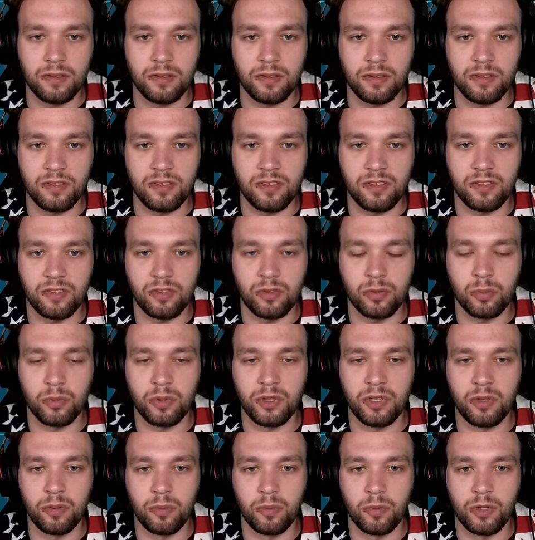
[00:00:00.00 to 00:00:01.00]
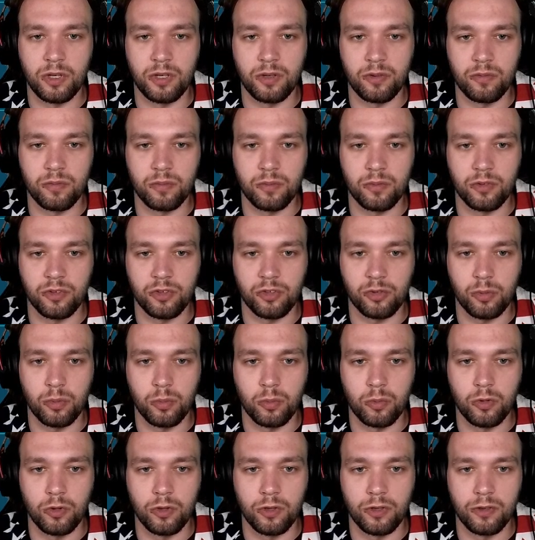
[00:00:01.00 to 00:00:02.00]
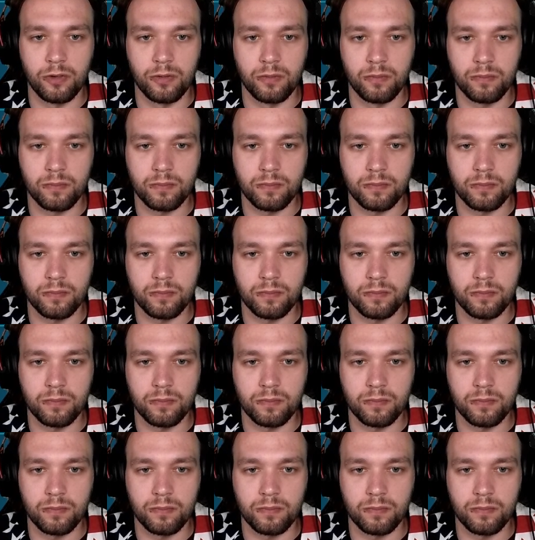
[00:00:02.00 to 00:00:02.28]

This is 3-to-1 risk reward.